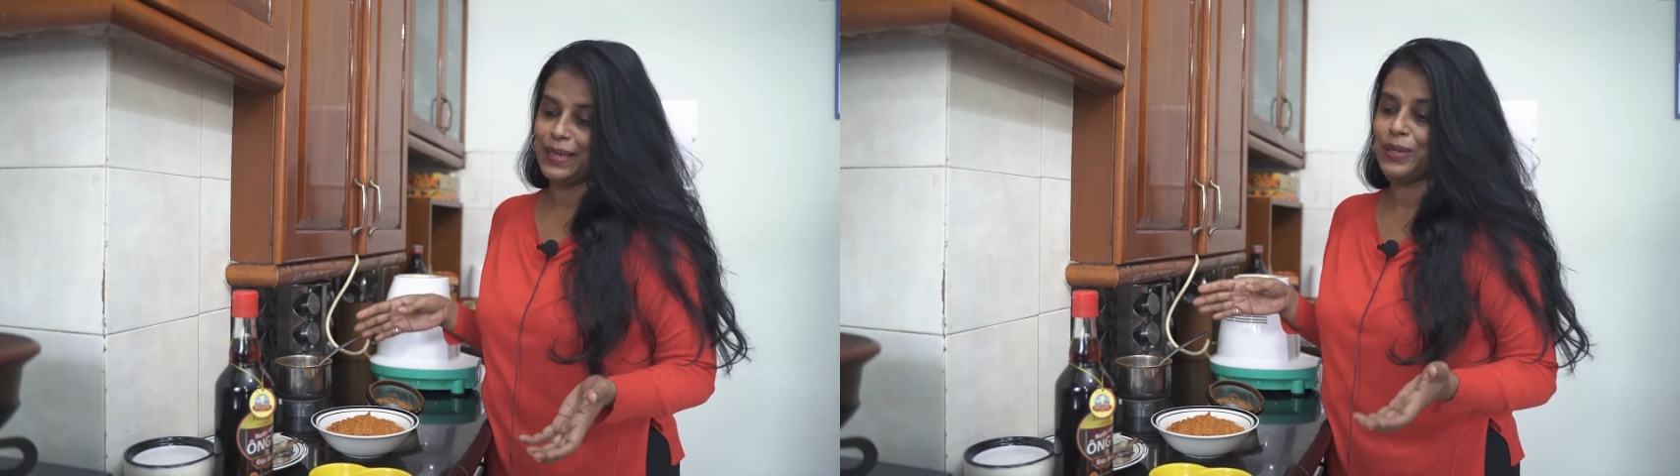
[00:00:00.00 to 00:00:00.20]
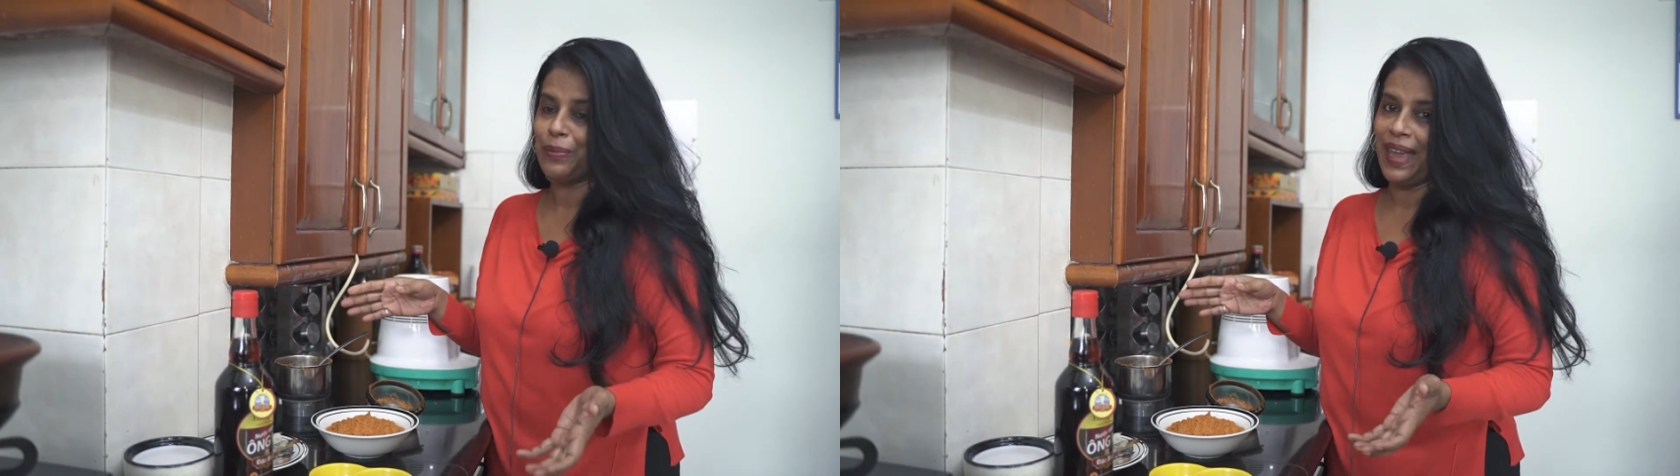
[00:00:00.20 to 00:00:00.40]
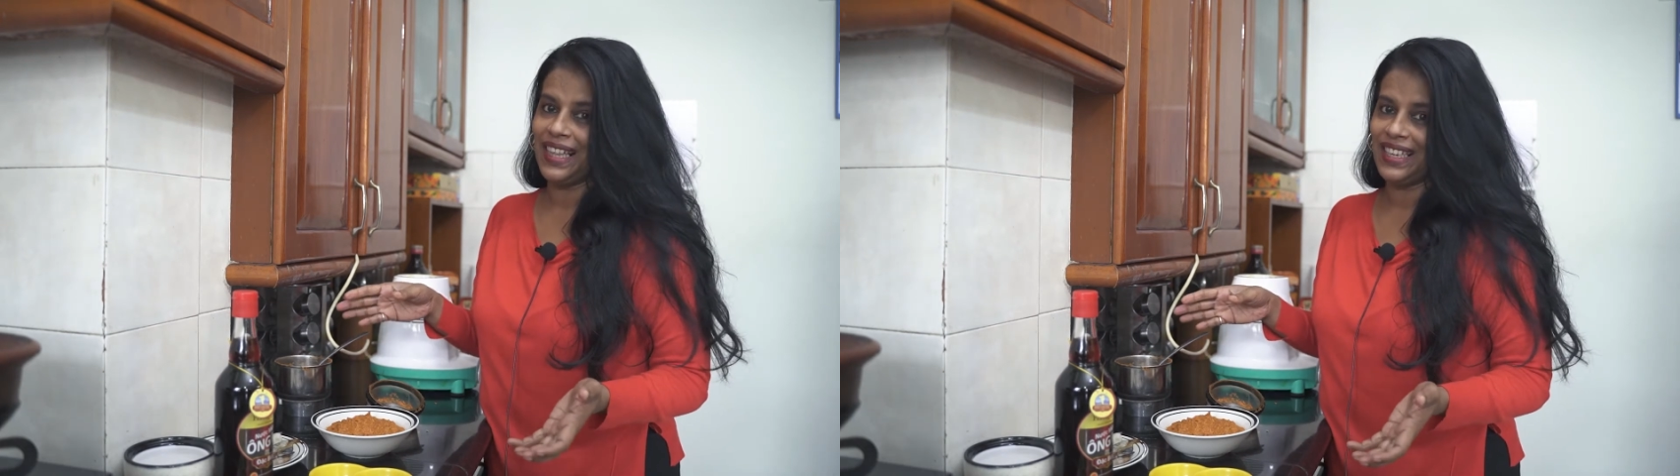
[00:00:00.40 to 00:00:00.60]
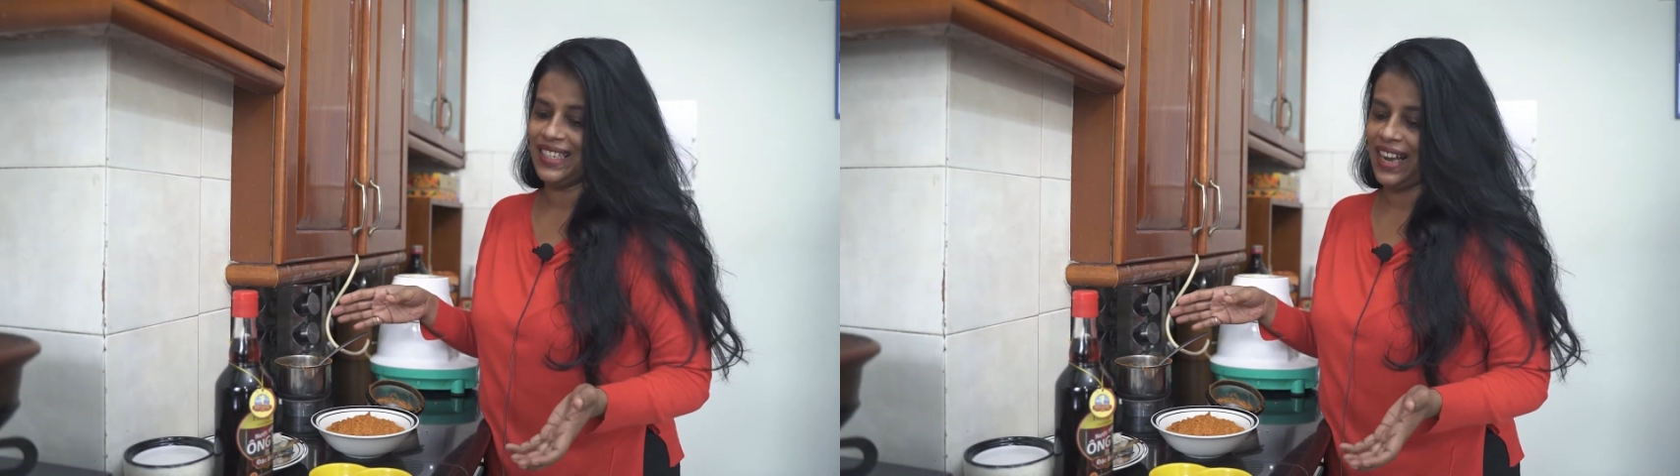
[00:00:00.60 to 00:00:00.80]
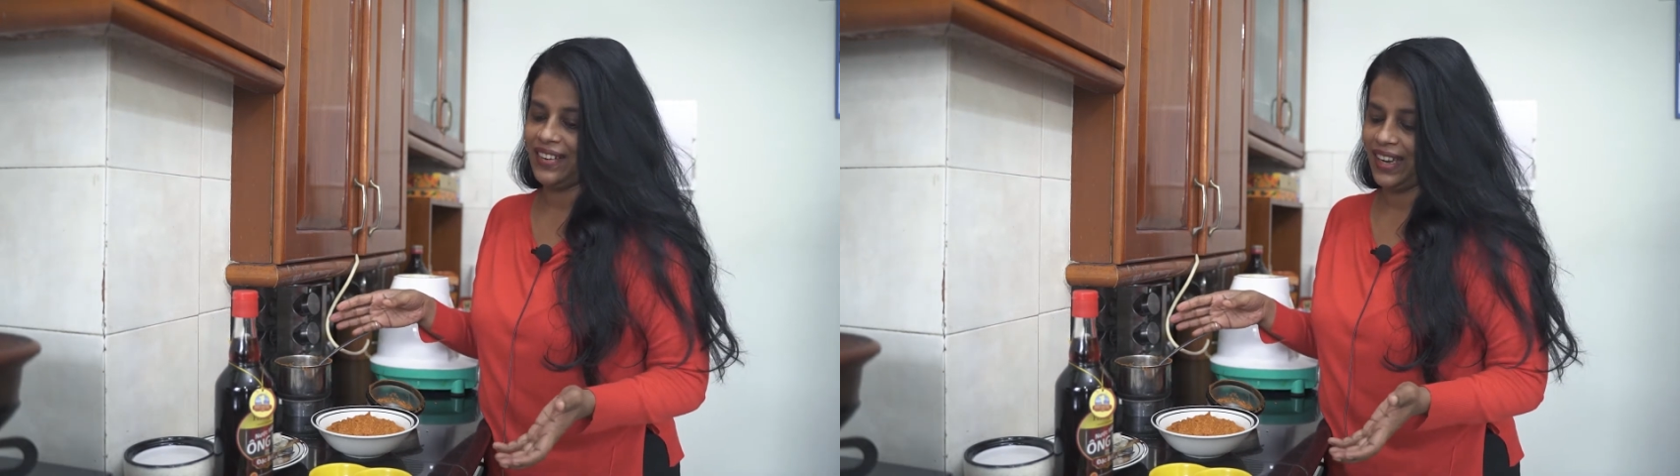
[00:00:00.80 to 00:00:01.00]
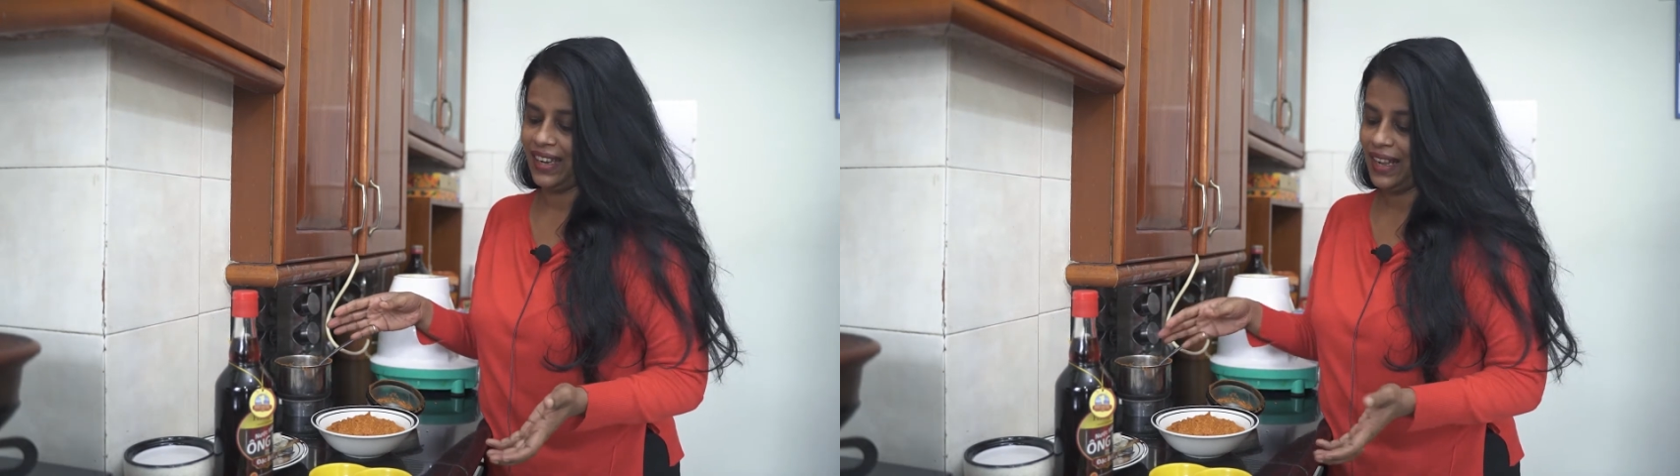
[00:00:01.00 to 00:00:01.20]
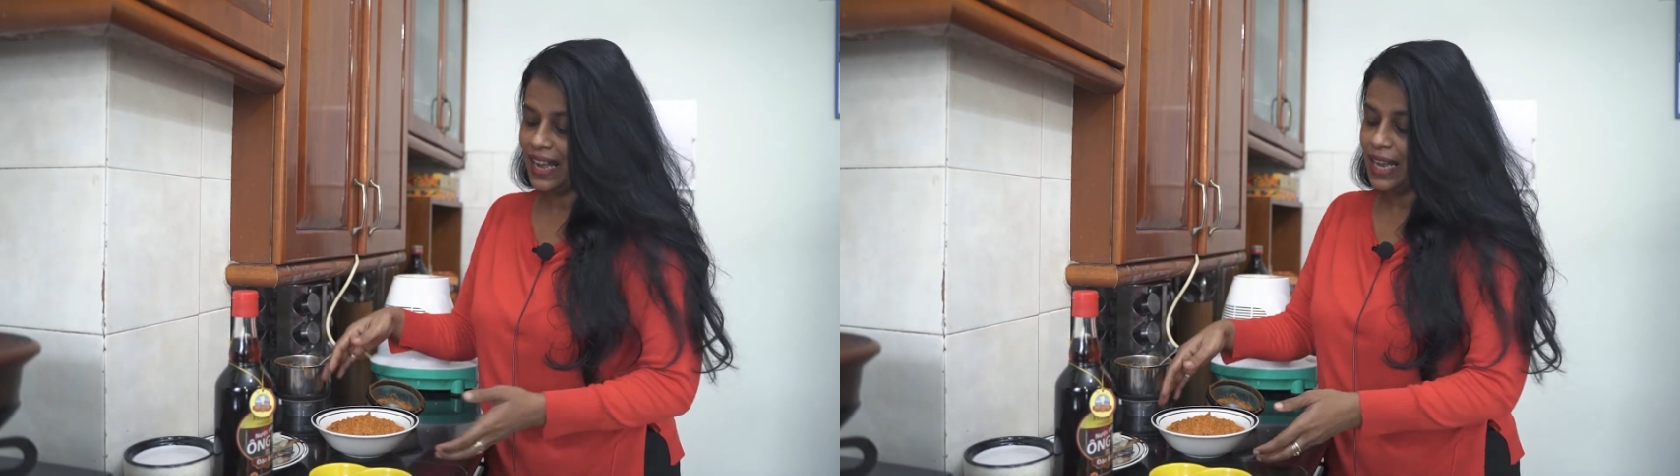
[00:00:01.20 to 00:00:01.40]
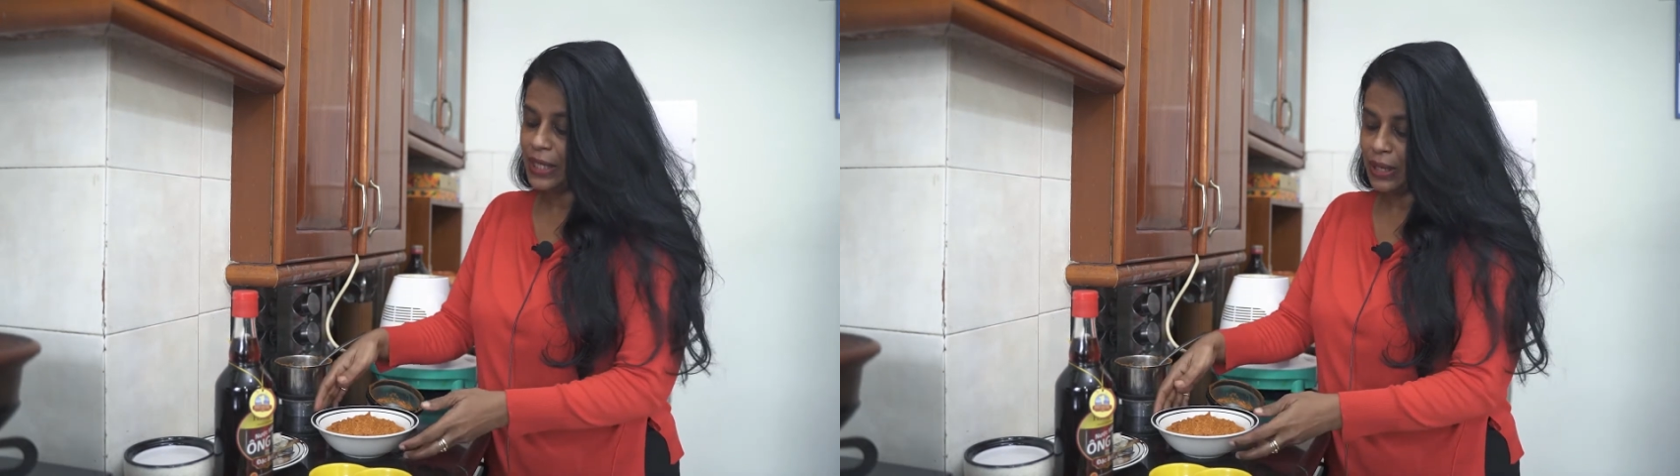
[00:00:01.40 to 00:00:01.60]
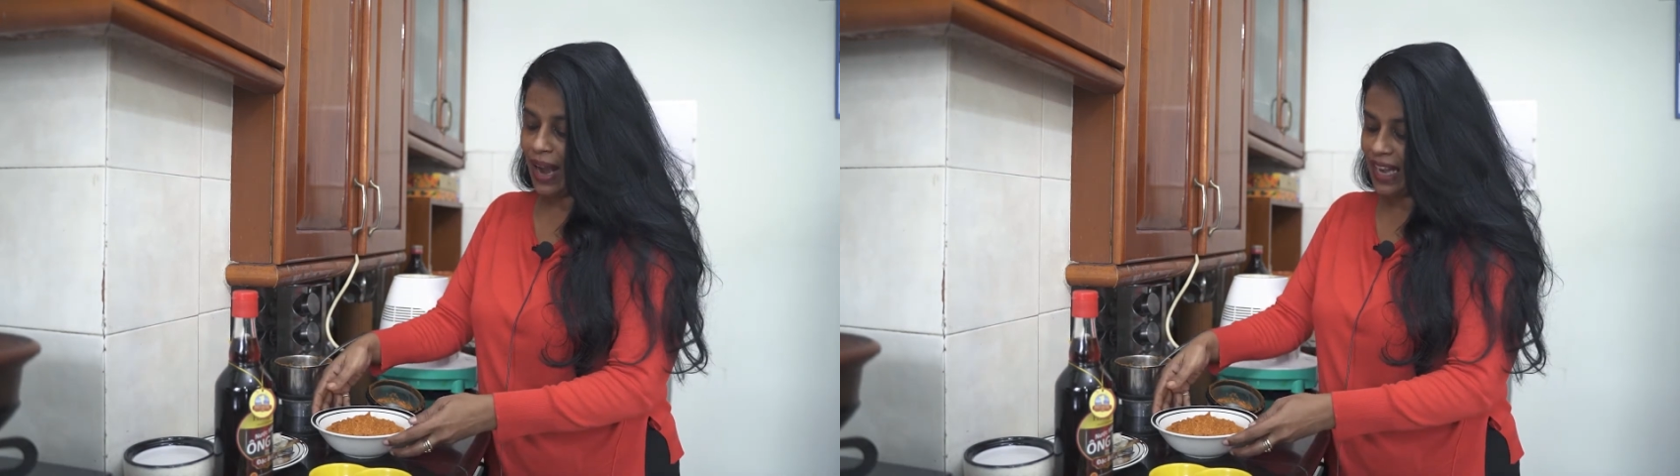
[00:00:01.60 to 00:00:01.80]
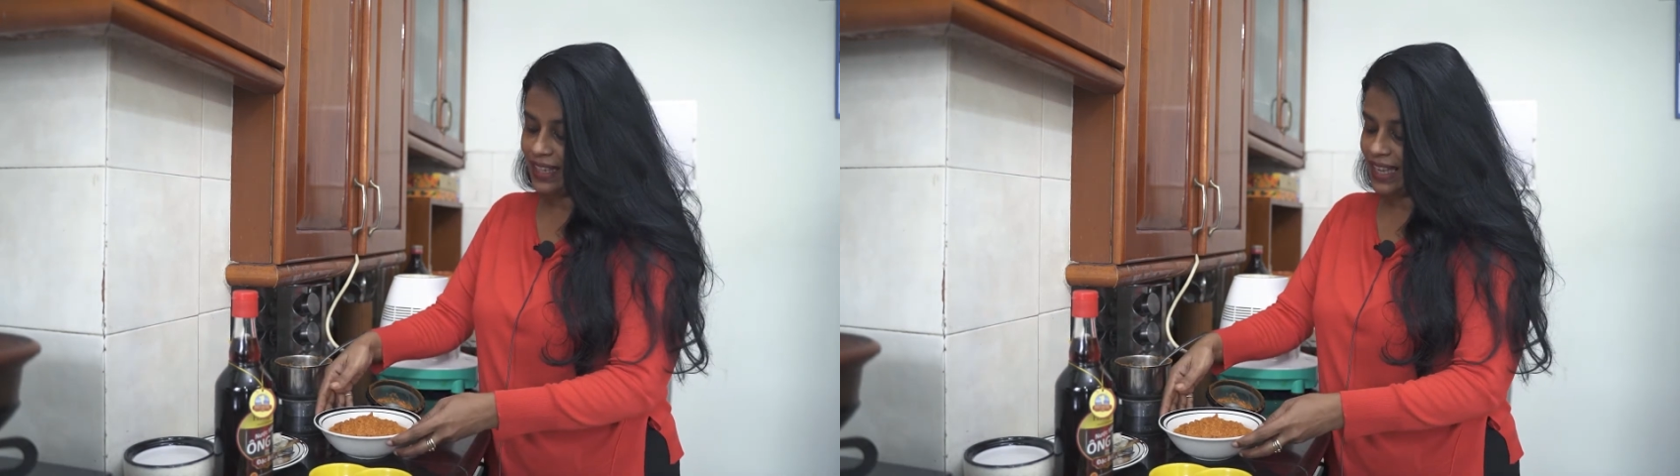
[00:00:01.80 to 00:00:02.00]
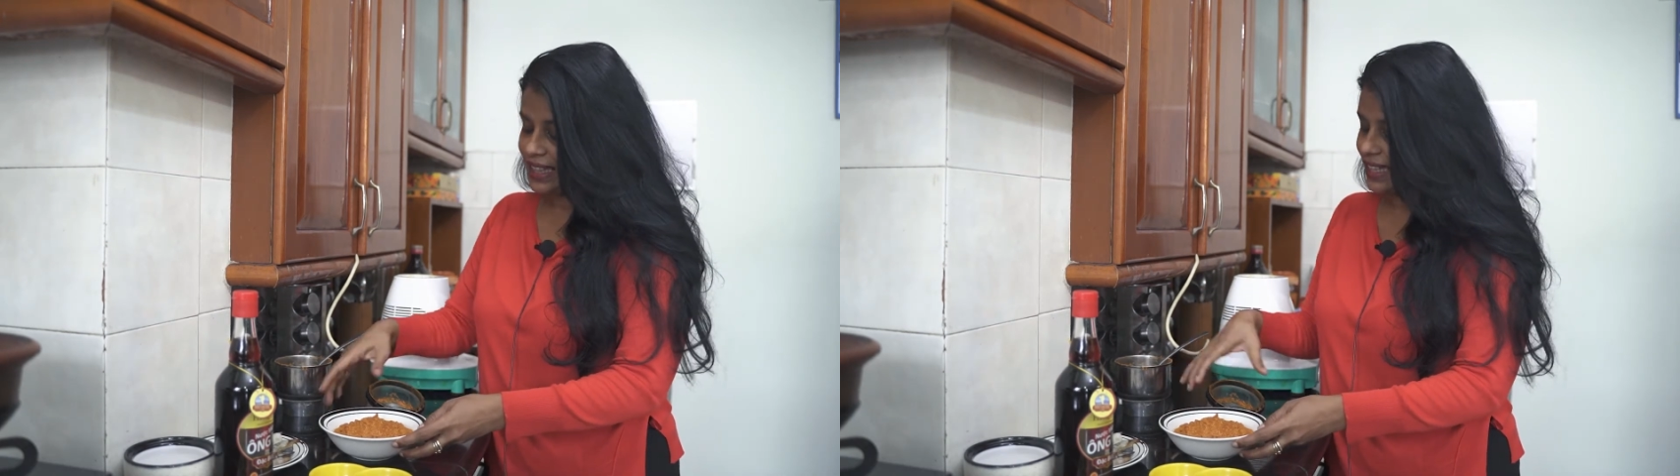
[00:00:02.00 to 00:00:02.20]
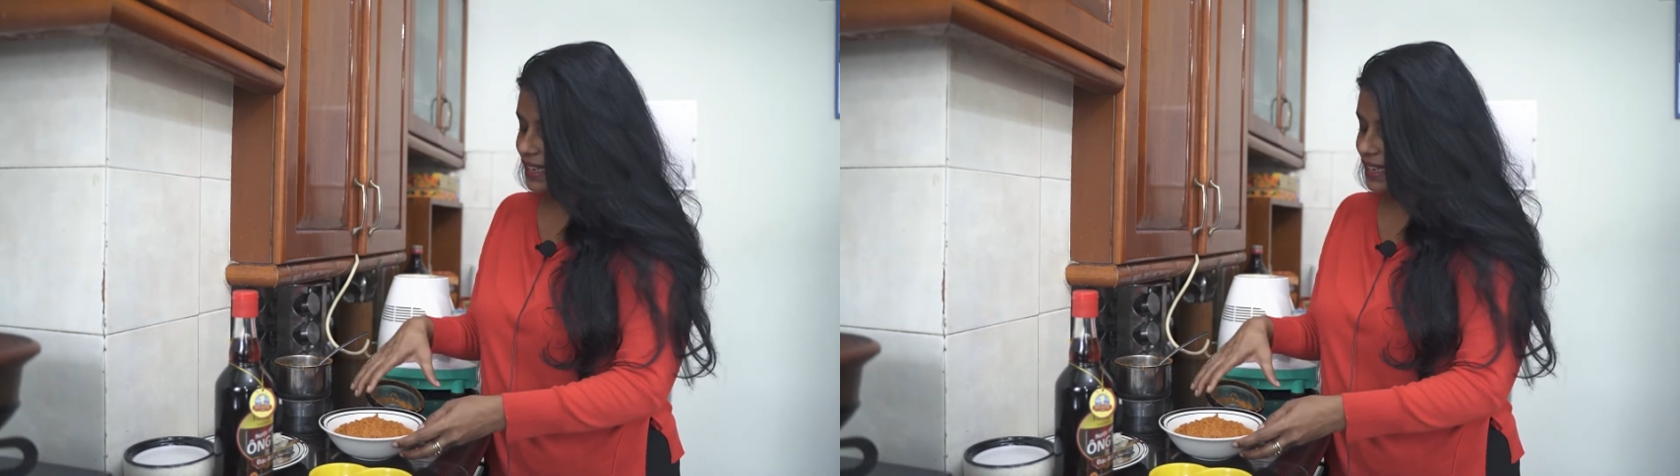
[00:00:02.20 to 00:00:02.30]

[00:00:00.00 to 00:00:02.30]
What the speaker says: to make this curry. So other than